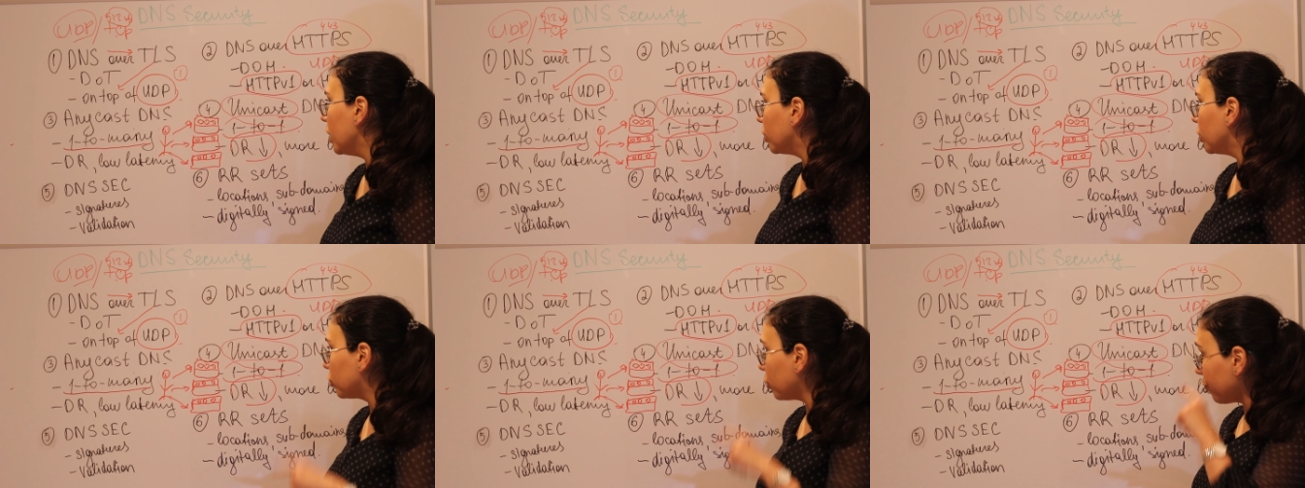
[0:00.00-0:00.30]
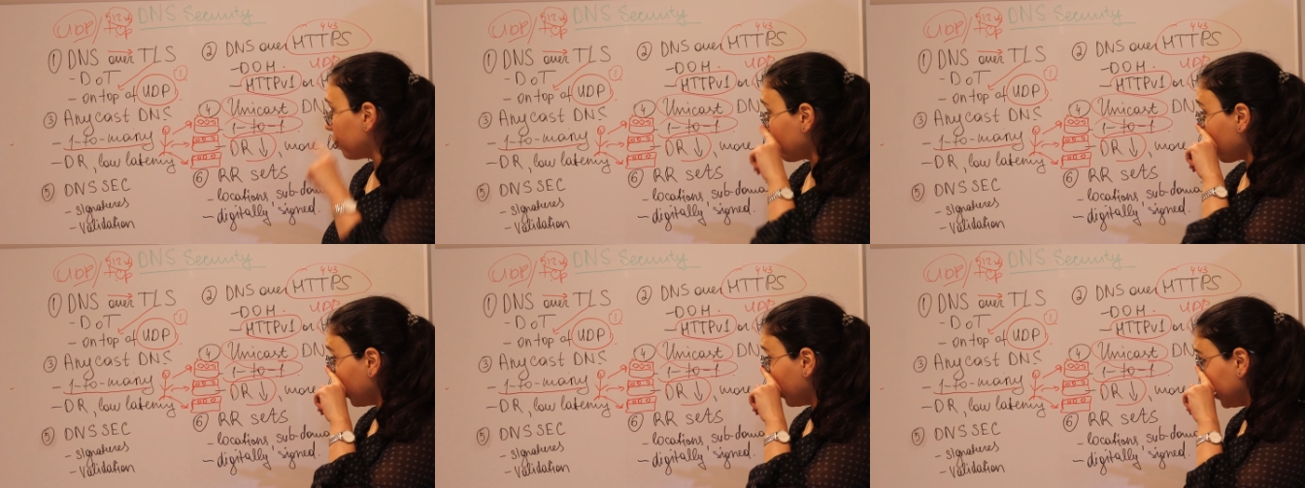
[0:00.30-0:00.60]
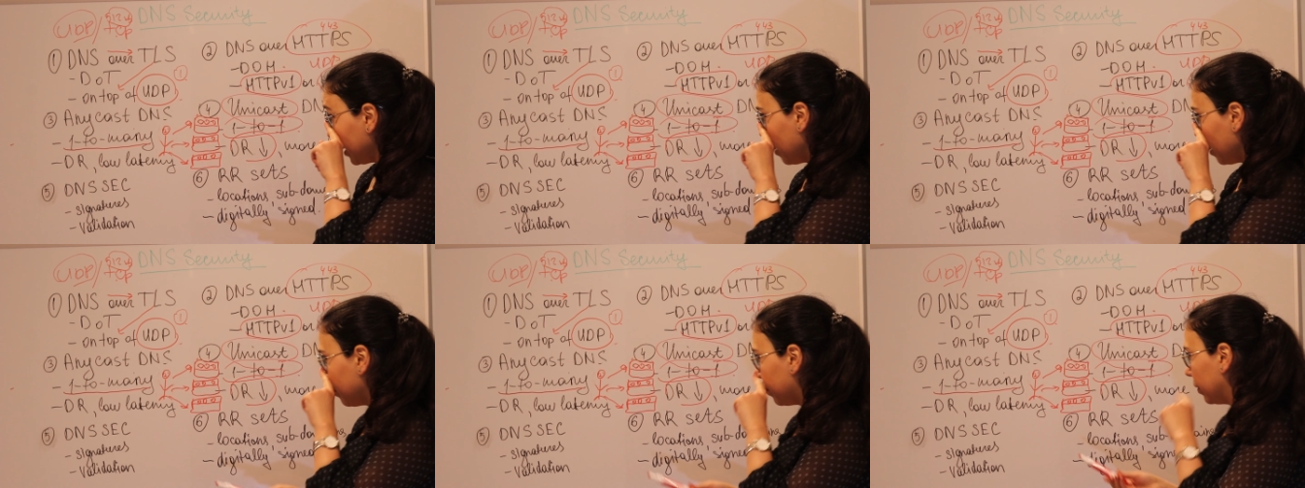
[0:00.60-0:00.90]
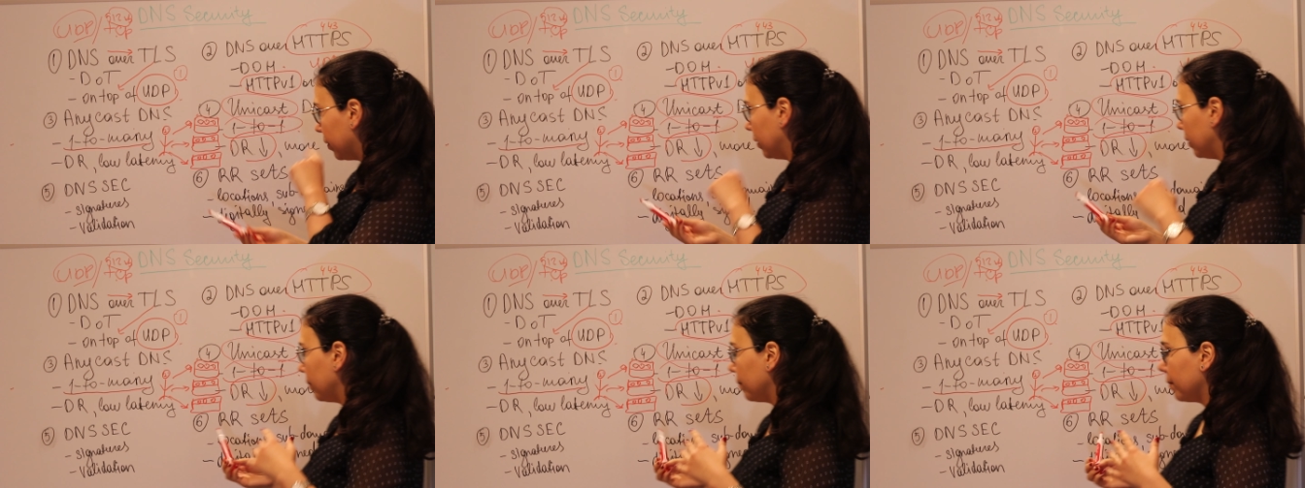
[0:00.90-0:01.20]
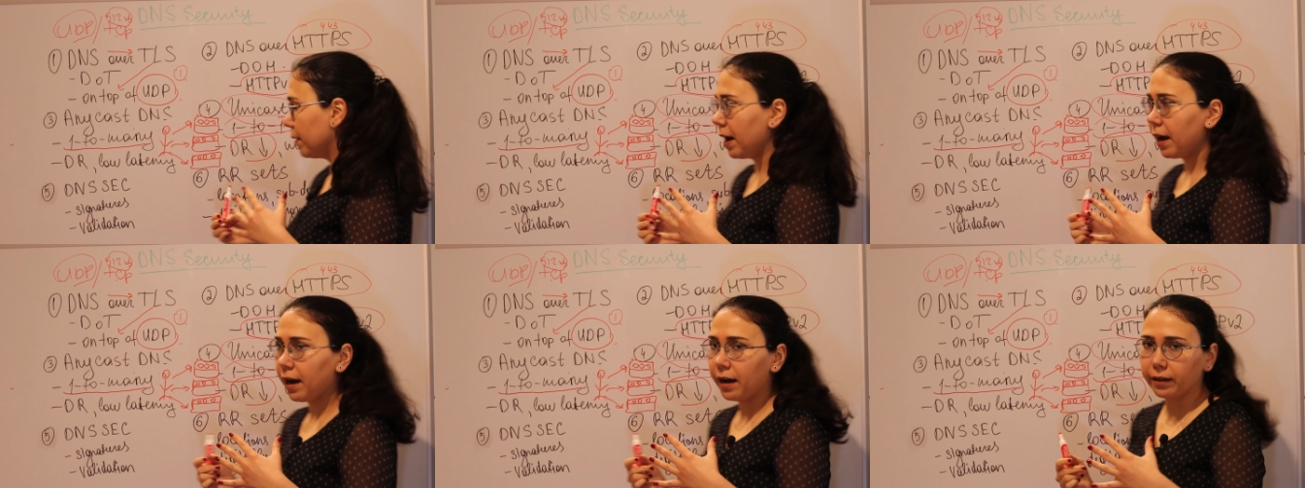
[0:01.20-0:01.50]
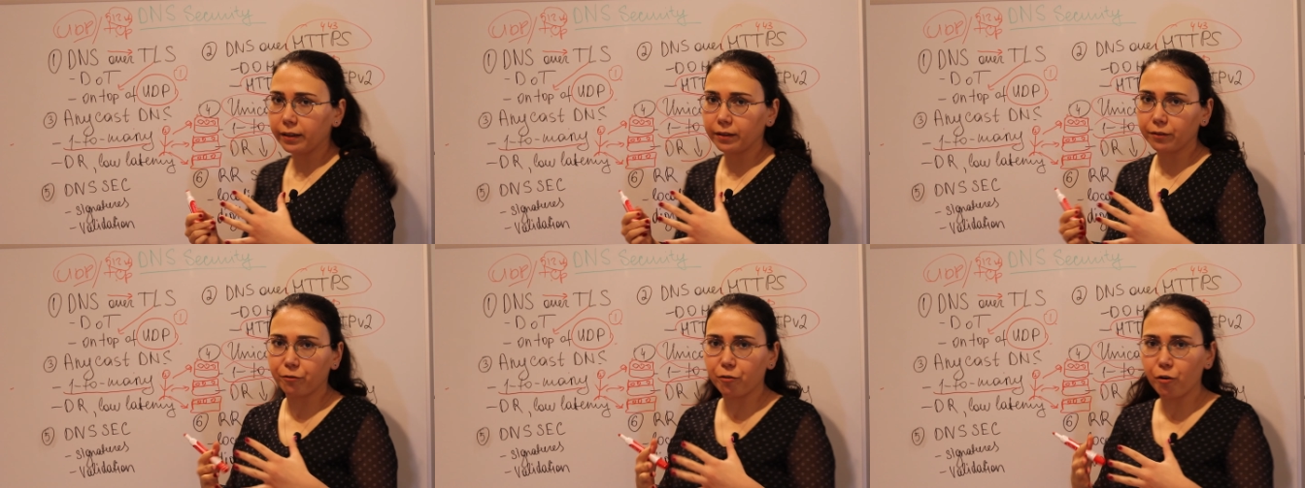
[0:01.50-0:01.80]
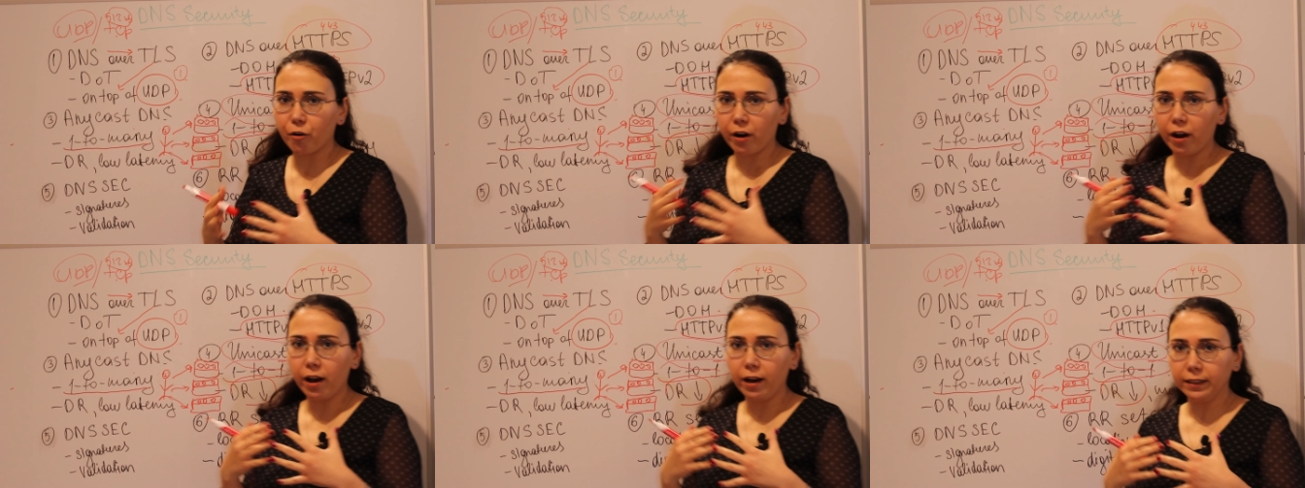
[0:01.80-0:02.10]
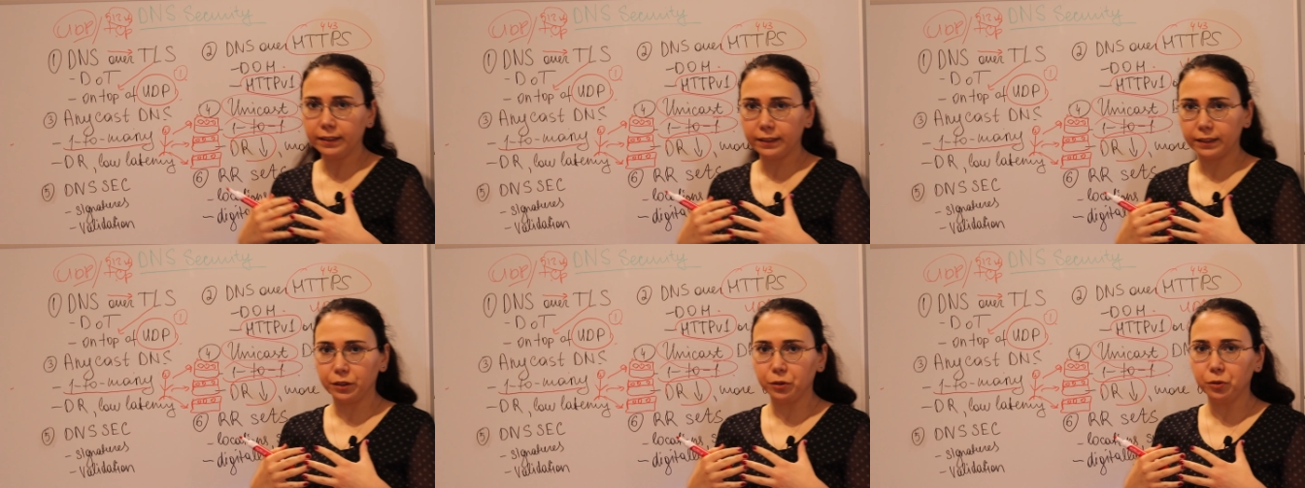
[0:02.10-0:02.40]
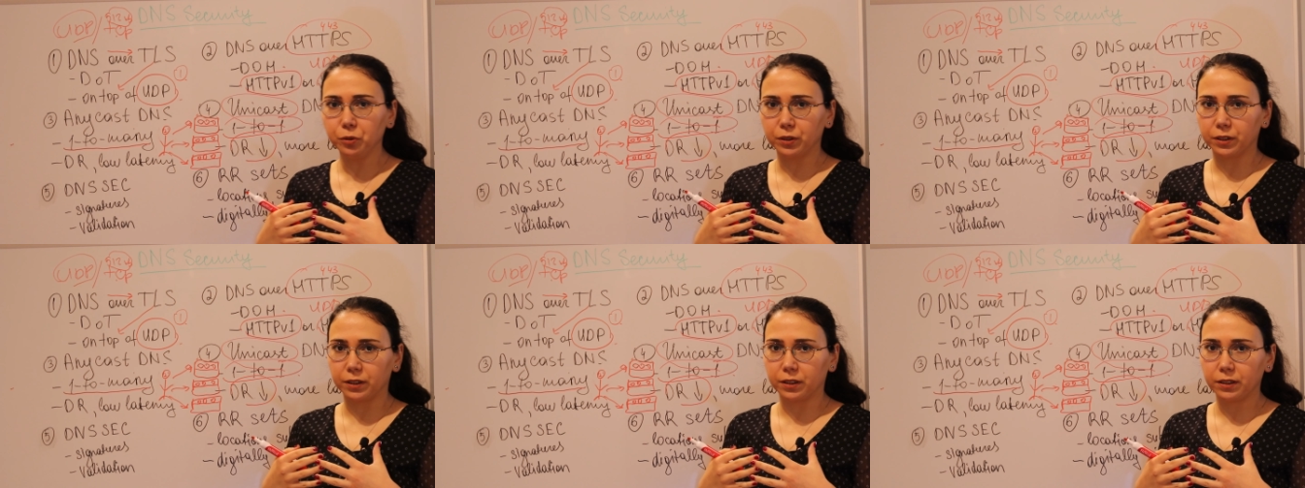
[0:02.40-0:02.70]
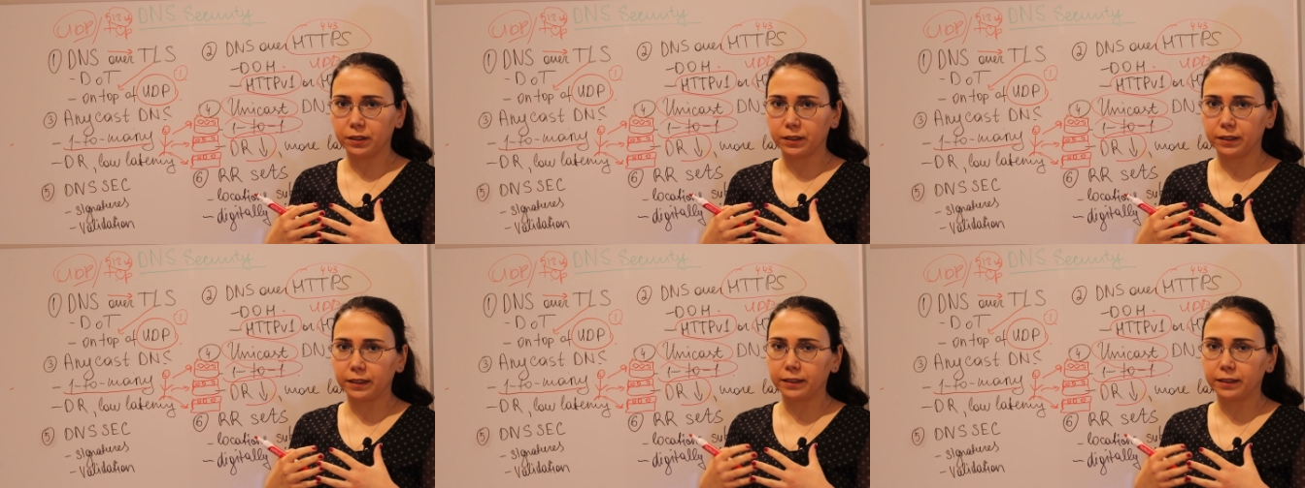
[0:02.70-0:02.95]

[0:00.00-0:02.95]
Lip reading: So for example, for us users,